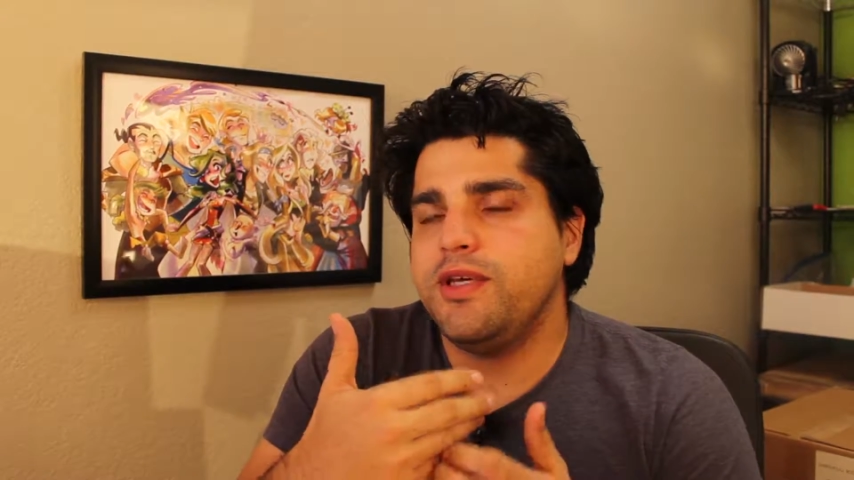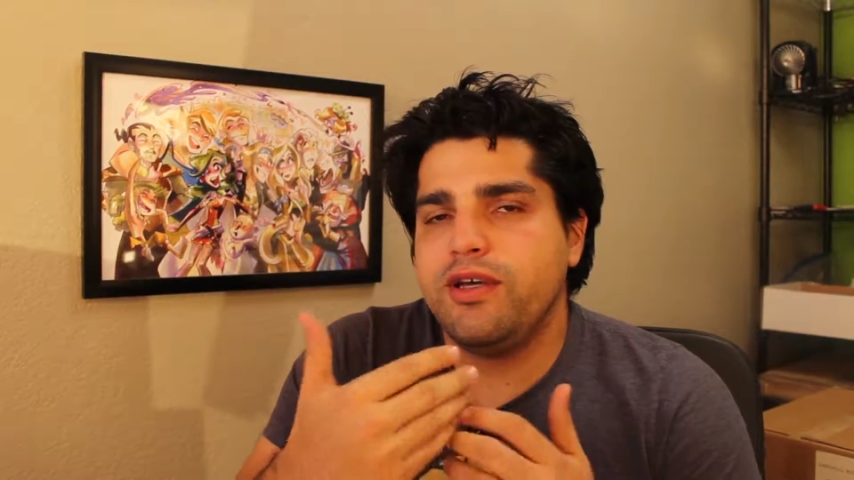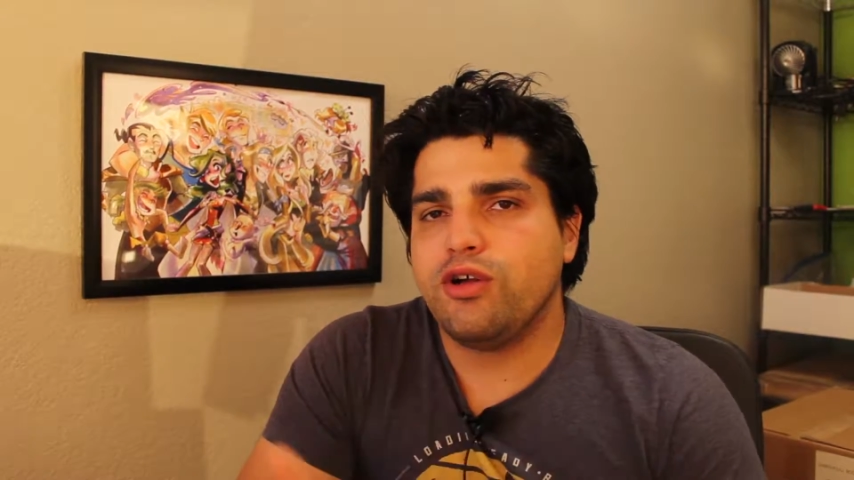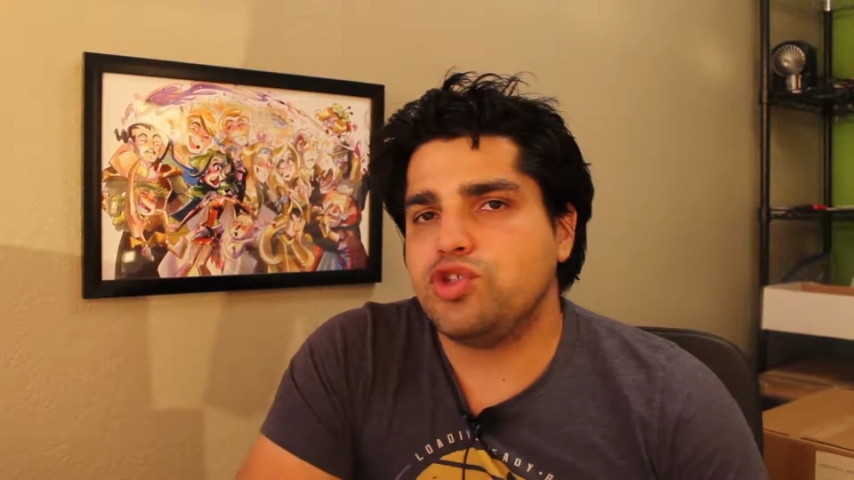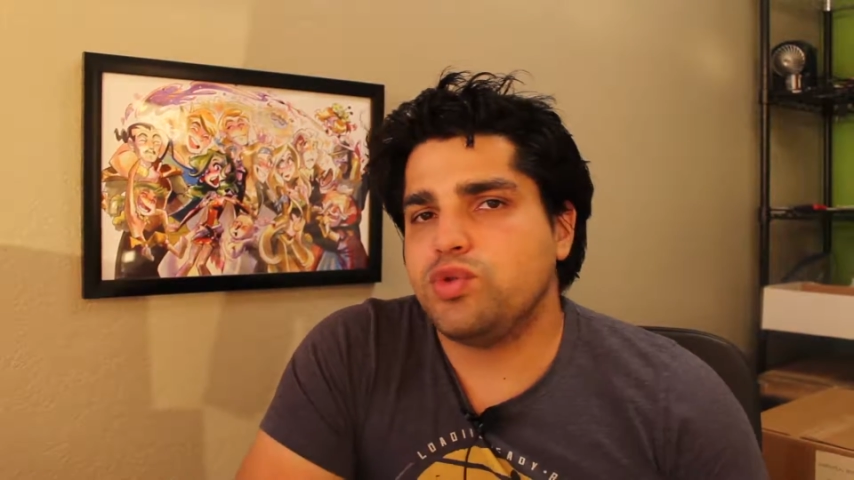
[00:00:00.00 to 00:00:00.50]

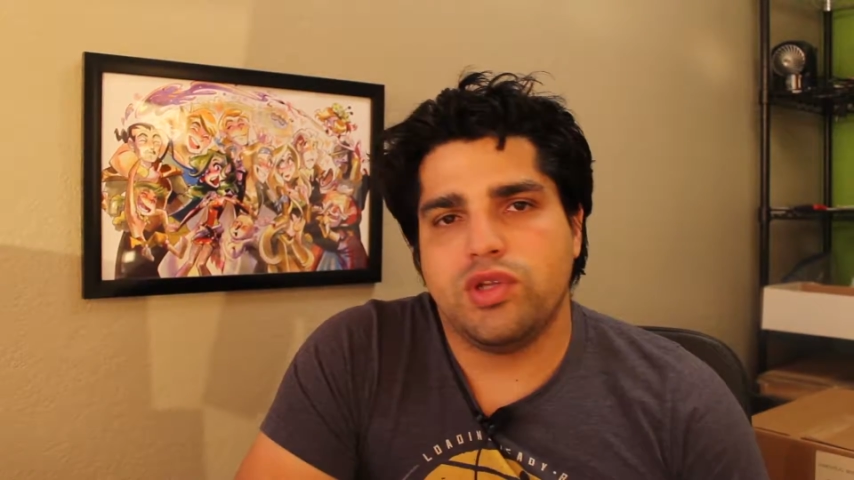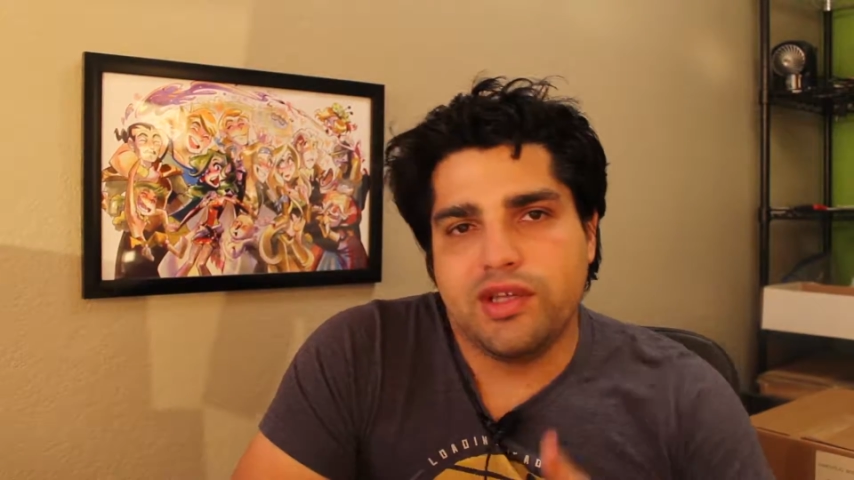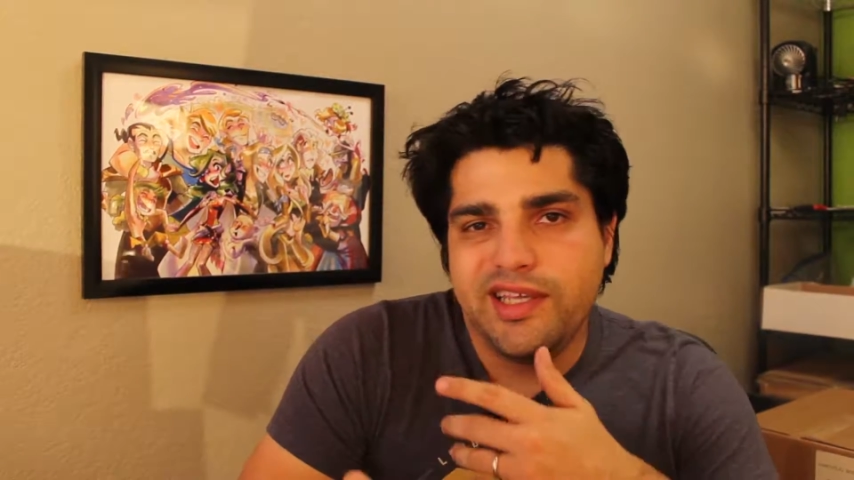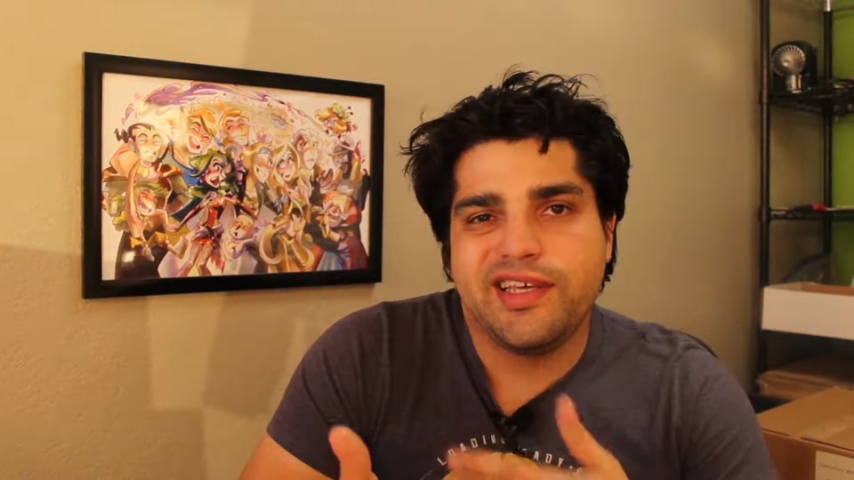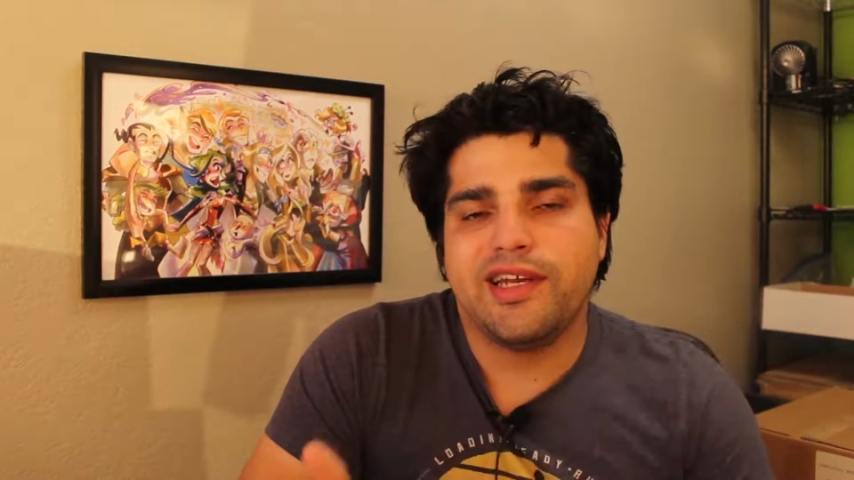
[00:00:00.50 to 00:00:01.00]
cultural
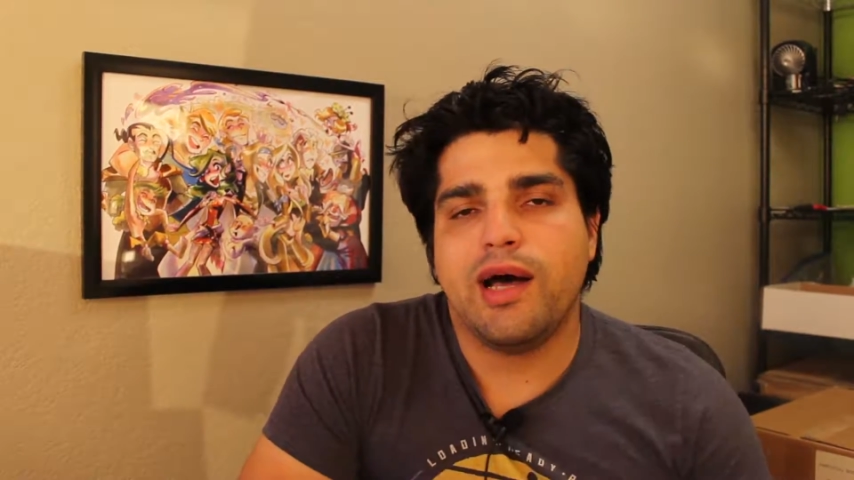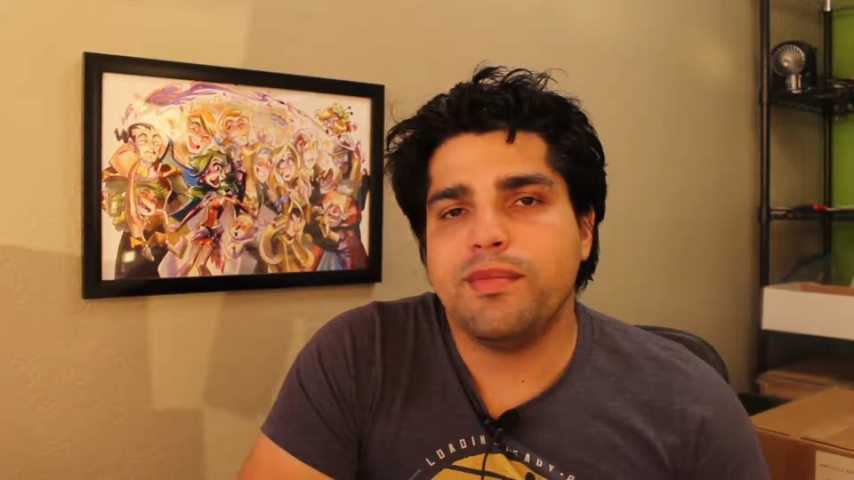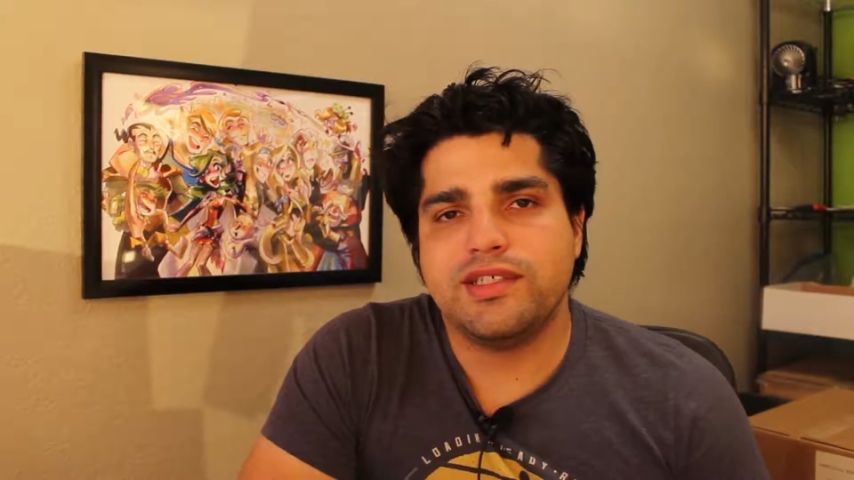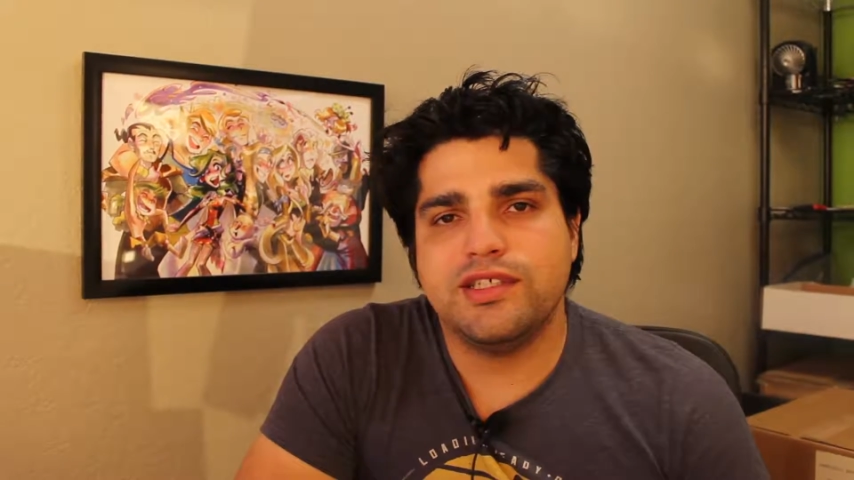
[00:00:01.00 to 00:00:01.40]
and economic